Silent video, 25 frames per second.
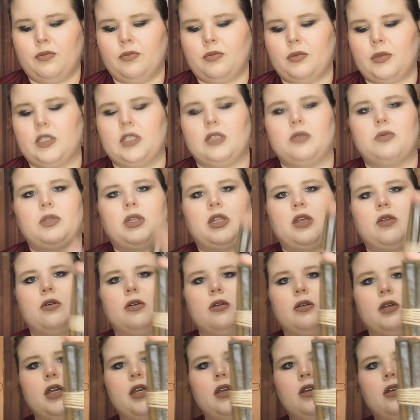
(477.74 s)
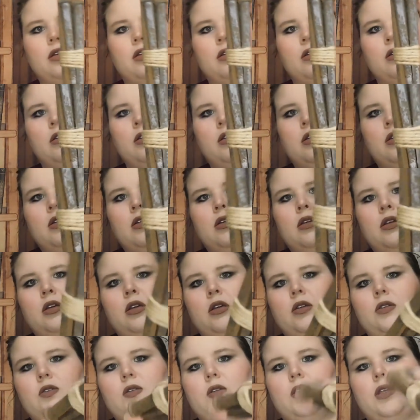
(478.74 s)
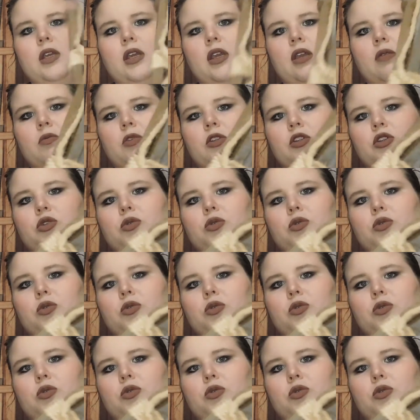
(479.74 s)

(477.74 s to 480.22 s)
This is what they look like. So they came with